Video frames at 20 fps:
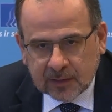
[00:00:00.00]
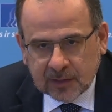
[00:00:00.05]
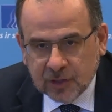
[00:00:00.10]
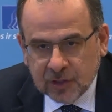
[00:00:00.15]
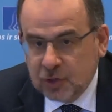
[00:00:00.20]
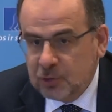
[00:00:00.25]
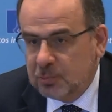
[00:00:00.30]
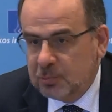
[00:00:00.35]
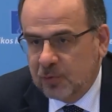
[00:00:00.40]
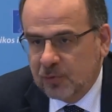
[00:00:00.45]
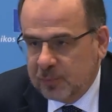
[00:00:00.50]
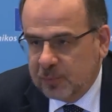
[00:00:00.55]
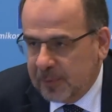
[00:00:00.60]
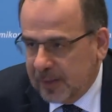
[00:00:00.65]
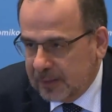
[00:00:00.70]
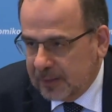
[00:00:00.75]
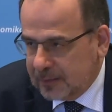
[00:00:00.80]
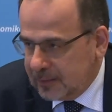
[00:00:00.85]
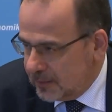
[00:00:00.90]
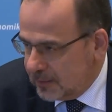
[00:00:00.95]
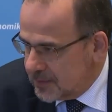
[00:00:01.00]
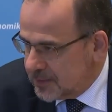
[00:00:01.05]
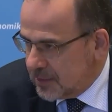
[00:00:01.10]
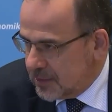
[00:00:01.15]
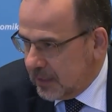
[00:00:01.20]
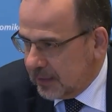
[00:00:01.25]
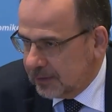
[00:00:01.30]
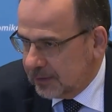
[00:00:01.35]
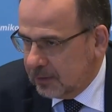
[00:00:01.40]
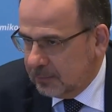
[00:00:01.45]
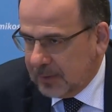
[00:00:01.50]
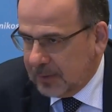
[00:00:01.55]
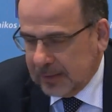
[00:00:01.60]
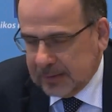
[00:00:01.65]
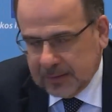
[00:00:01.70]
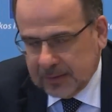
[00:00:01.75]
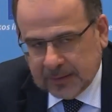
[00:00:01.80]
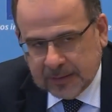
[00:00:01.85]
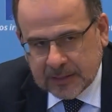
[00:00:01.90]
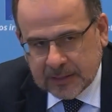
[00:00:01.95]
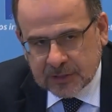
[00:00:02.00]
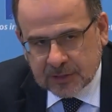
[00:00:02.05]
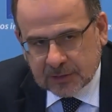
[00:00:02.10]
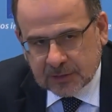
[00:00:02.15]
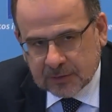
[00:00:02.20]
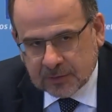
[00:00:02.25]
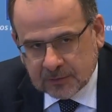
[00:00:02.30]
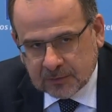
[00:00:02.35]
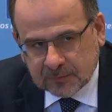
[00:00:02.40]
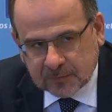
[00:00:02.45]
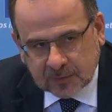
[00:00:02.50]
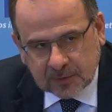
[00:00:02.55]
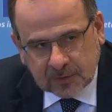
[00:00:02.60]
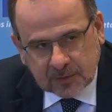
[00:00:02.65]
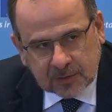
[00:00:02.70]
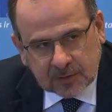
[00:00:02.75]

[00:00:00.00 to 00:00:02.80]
new movement started by the initiative